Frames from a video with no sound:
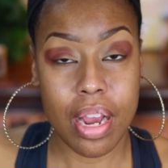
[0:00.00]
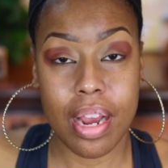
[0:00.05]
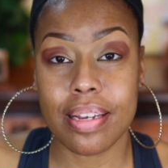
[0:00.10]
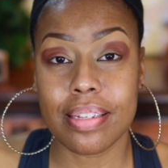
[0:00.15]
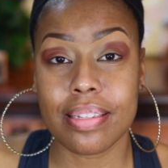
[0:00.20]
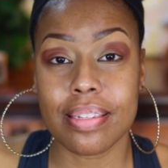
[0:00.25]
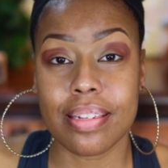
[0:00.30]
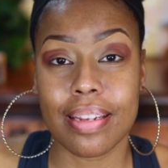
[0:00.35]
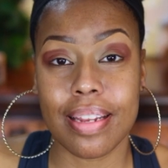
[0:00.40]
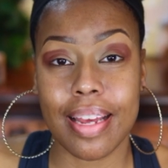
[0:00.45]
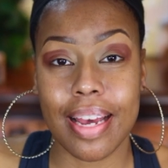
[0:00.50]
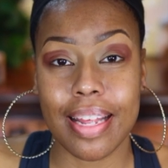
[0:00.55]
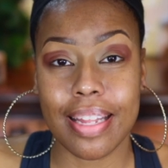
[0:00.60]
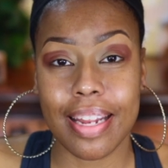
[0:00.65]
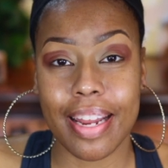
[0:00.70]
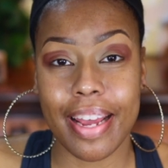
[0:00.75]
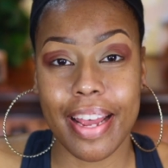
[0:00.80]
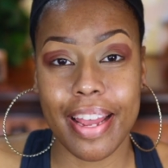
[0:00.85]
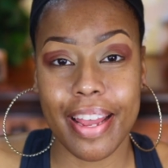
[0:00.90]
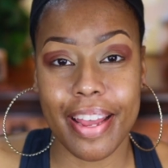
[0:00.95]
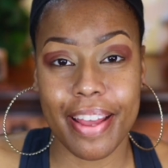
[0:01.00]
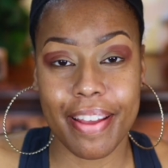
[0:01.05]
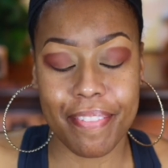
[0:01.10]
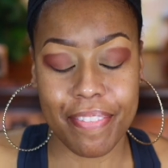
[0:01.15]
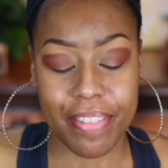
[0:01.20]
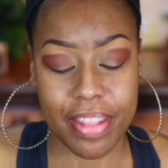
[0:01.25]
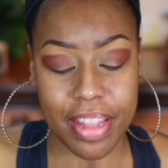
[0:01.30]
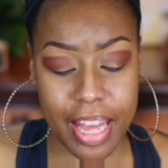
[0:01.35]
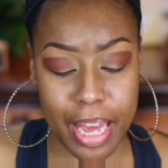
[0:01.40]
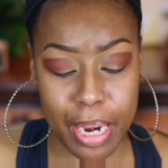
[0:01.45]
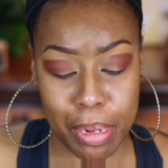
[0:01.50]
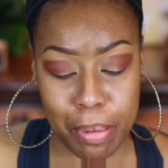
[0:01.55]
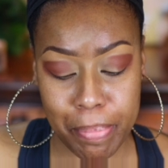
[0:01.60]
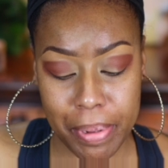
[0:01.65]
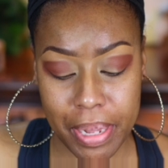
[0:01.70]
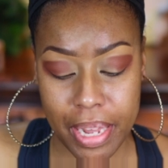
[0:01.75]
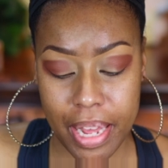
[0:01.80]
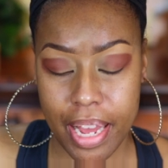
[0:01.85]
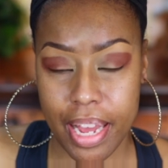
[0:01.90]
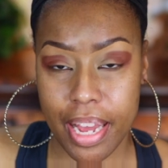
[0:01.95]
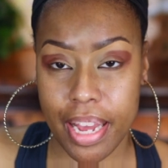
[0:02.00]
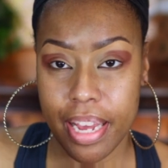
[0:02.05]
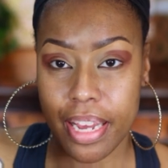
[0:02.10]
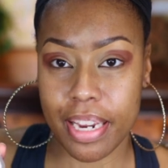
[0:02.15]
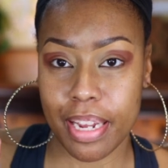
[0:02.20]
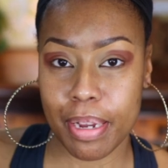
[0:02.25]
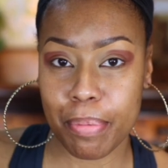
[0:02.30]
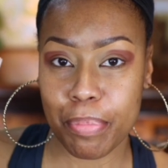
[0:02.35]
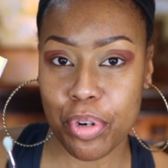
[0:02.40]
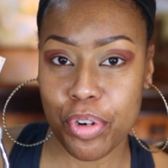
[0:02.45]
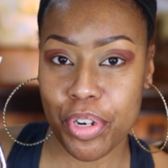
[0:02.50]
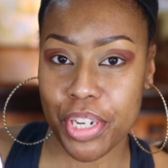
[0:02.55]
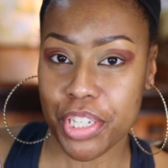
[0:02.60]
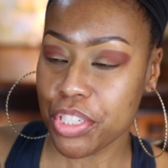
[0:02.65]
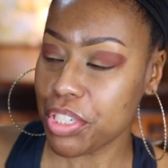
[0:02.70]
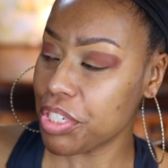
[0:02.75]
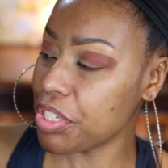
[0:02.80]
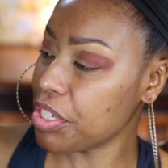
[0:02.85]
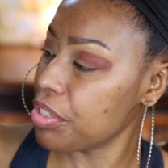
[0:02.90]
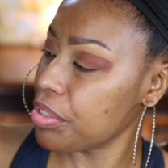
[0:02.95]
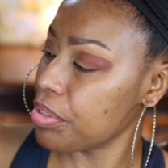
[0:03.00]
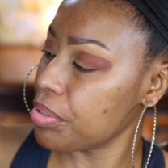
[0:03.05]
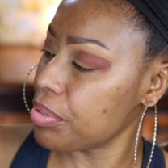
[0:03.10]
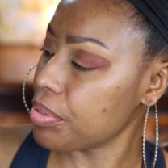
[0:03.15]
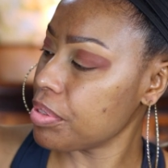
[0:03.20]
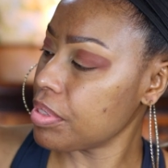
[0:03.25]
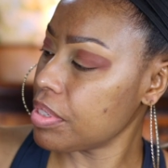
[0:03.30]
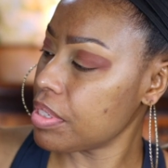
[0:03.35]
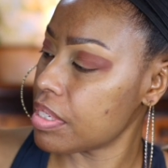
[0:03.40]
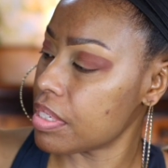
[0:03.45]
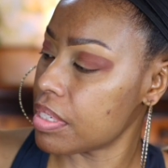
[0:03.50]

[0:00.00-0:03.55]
All right, so now that I have that applied, I'm going to use